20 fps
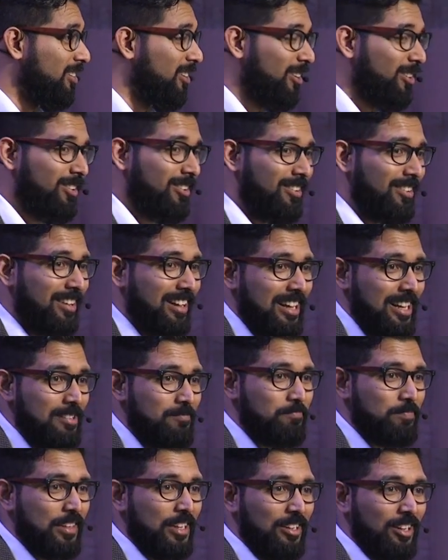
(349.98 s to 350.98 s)
know, uh,
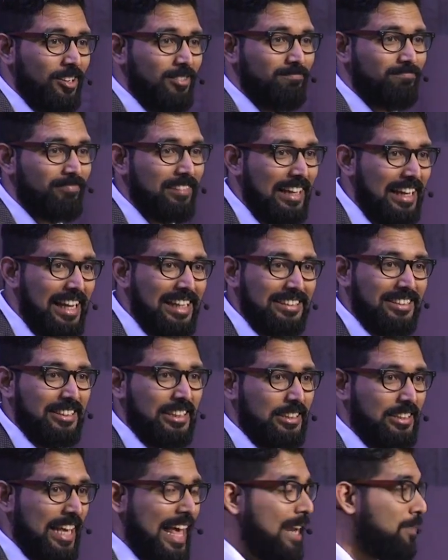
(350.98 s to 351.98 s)
you know, let's
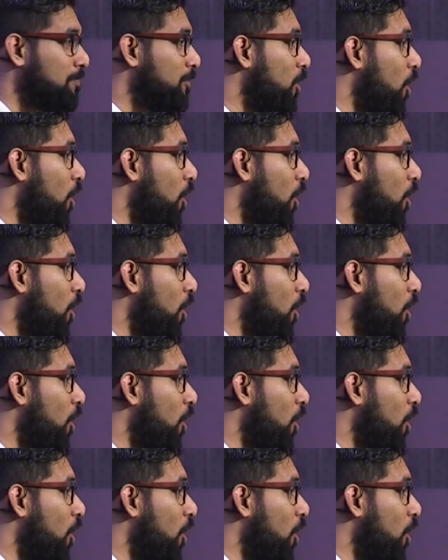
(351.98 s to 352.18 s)
just help